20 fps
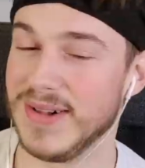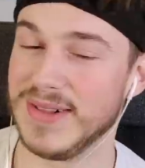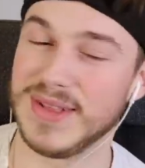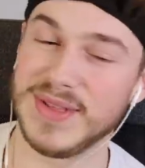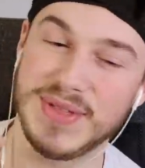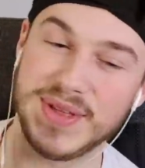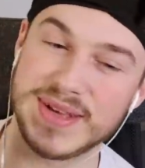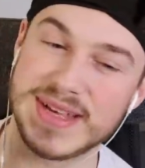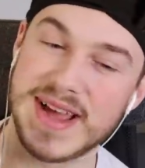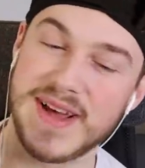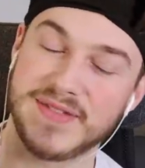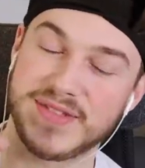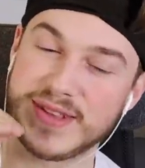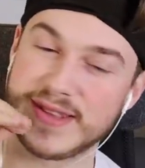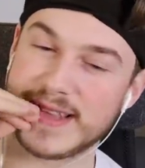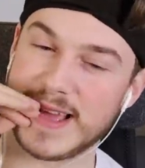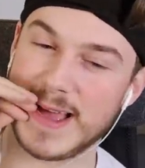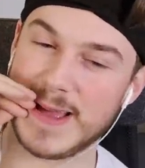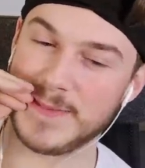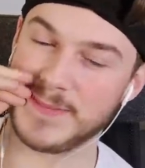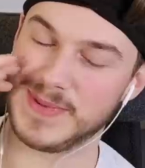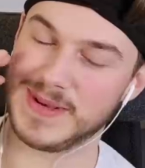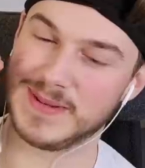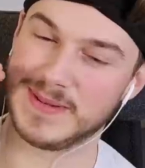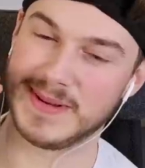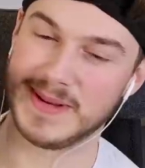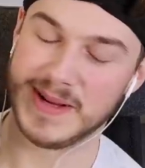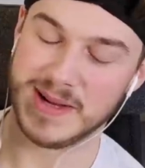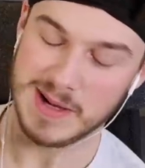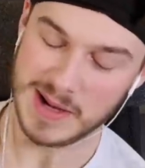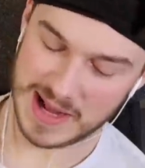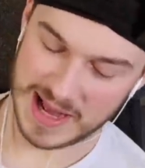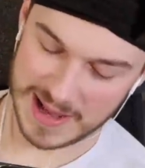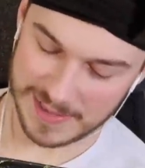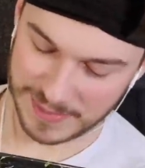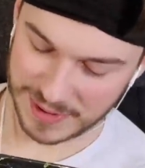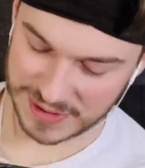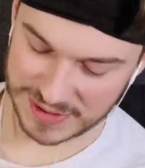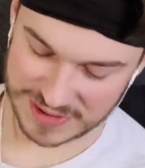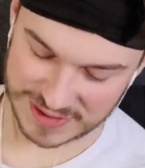Only thing you have to type in
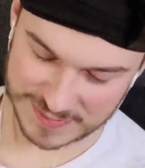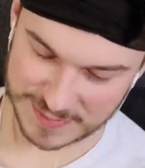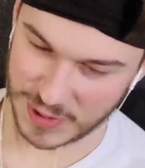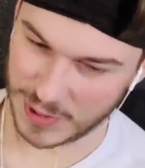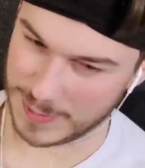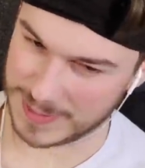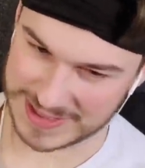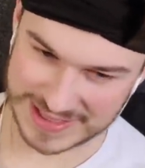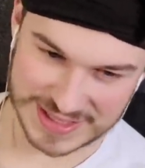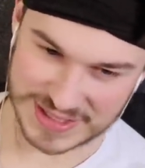Among Us Mobile.